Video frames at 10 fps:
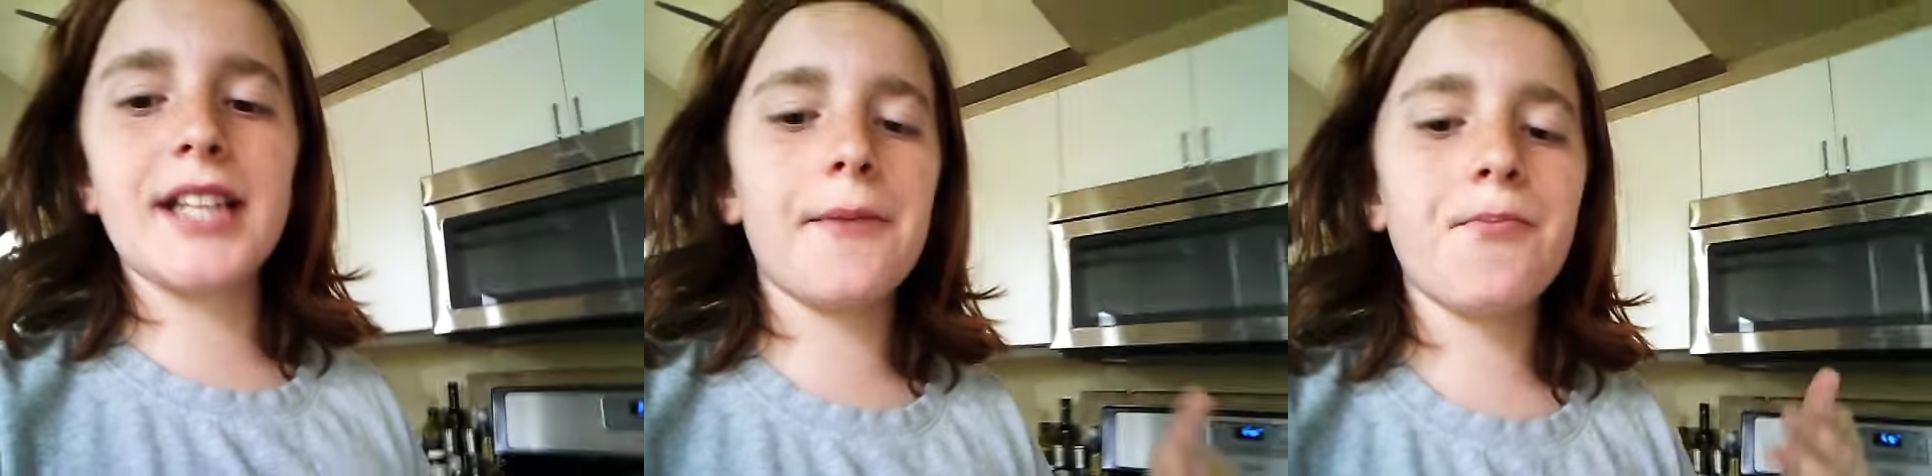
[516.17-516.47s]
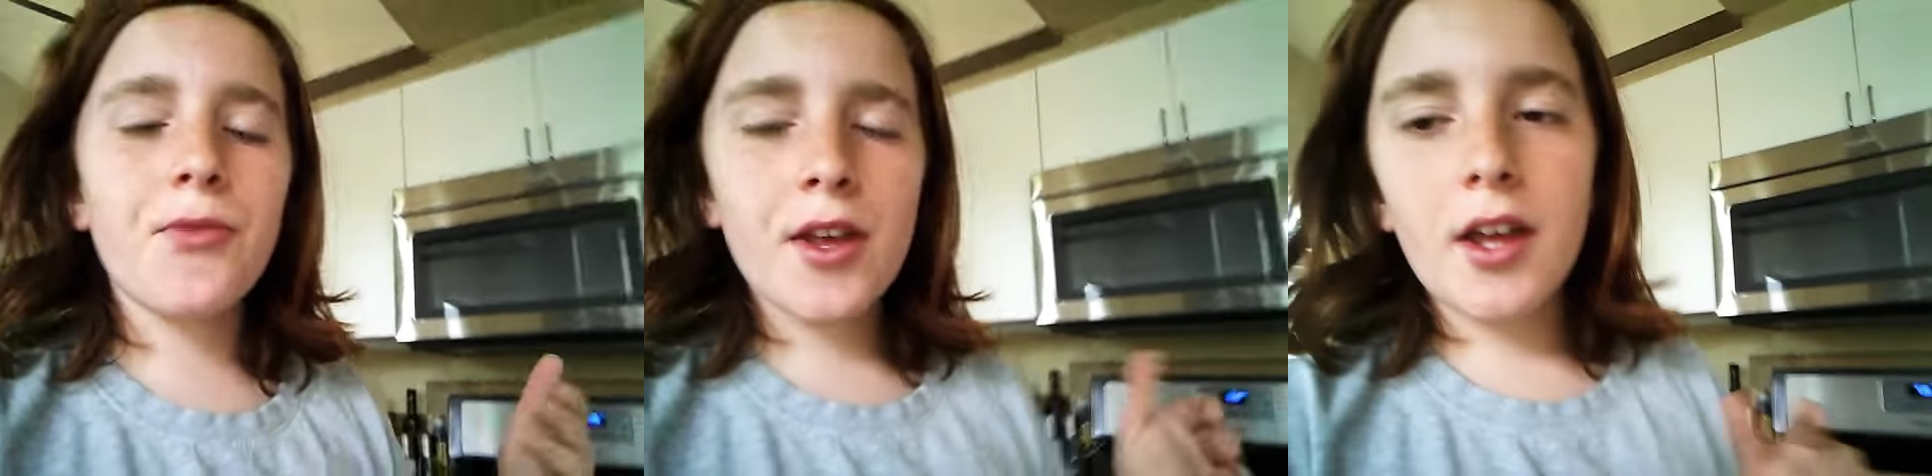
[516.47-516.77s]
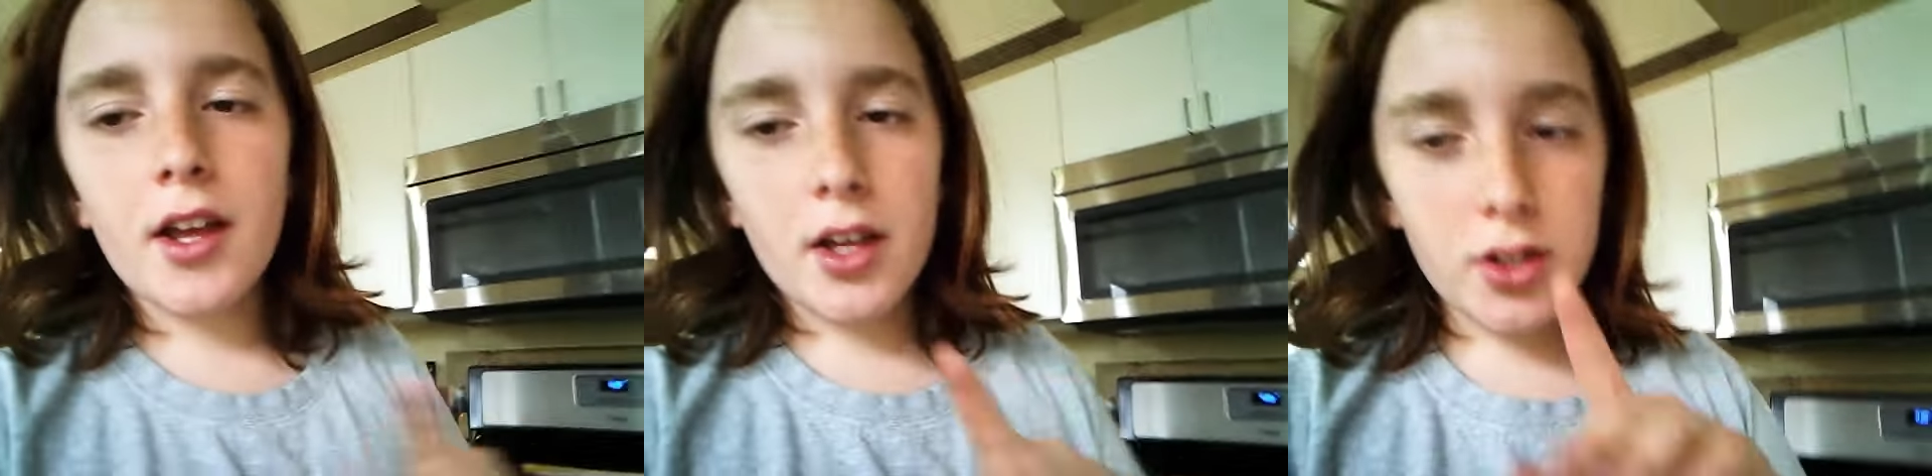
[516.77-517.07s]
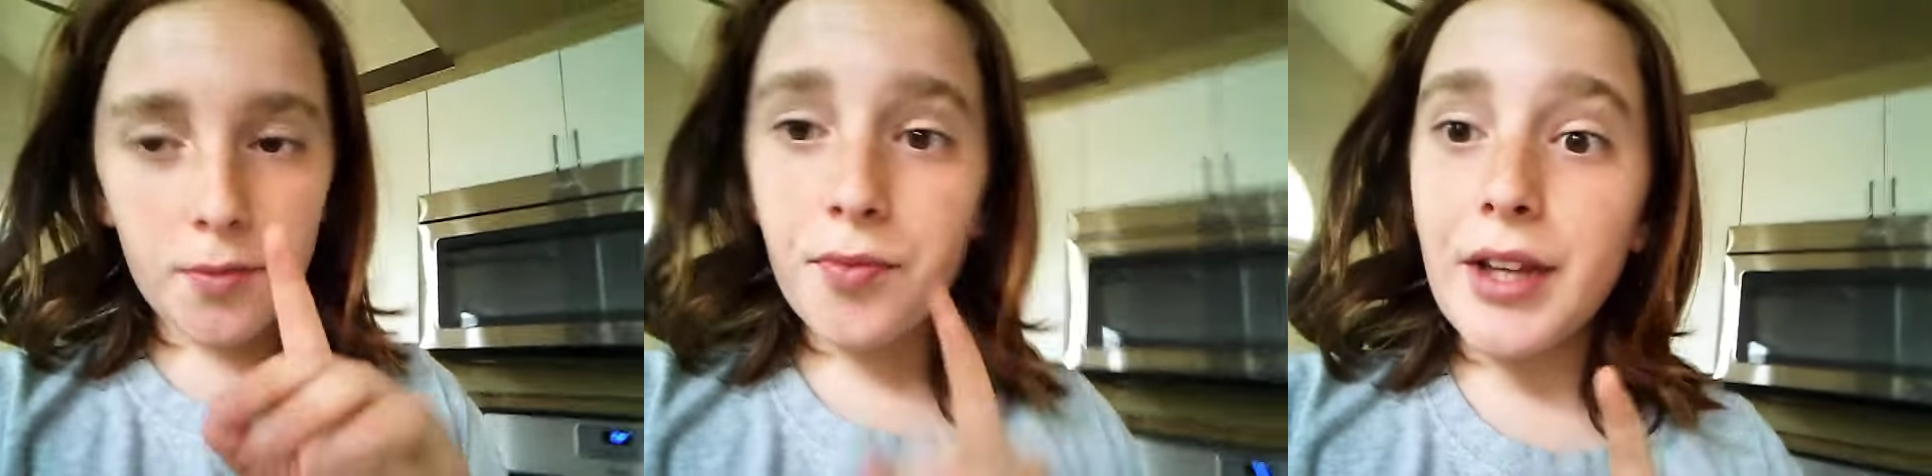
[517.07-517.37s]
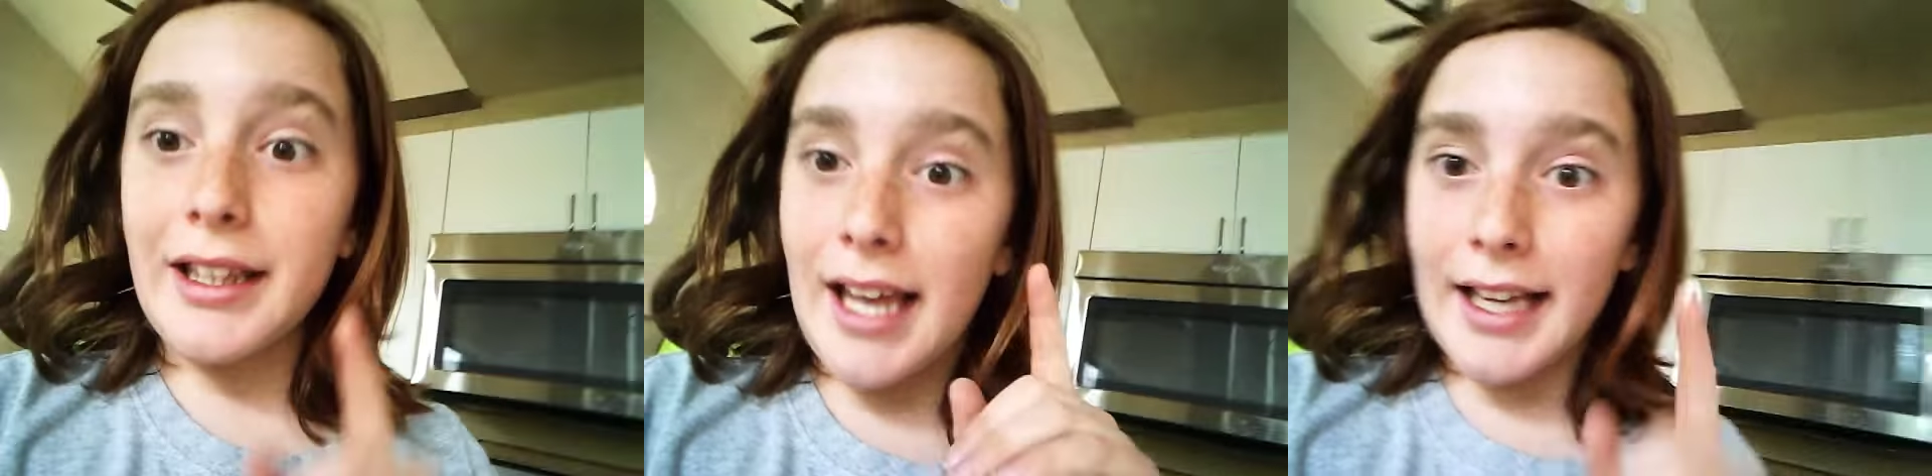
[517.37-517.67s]
it
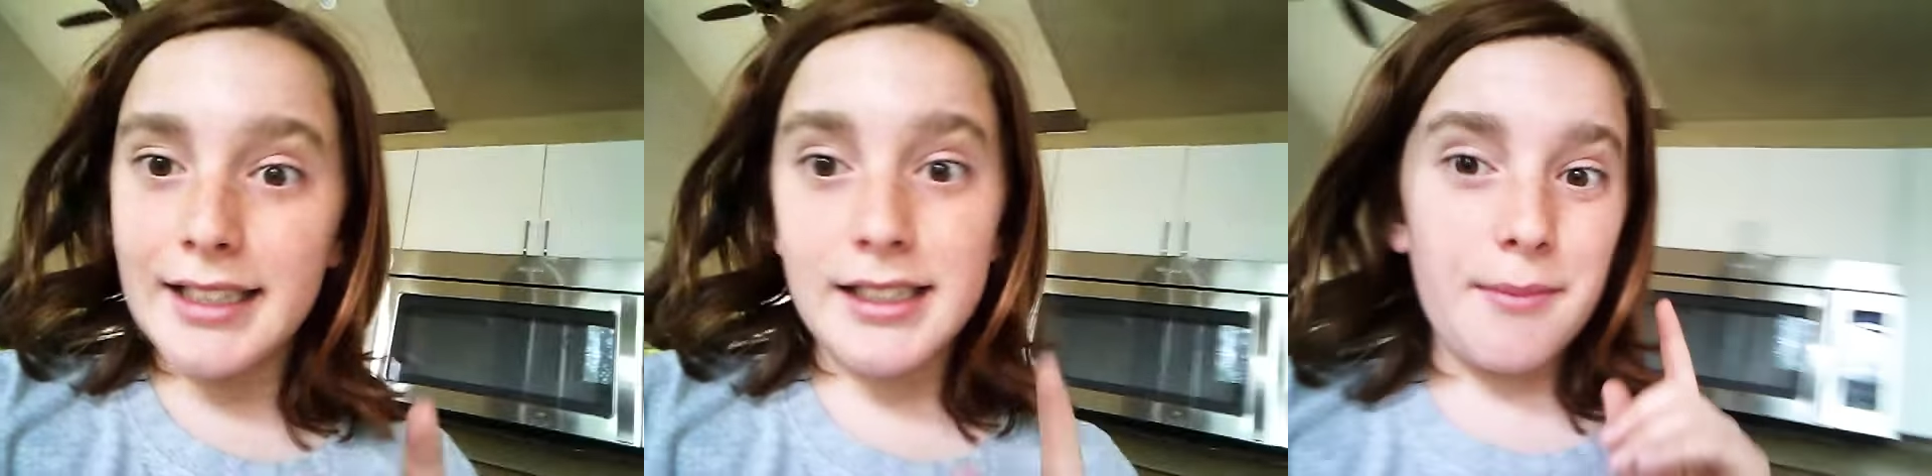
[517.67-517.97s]
tastes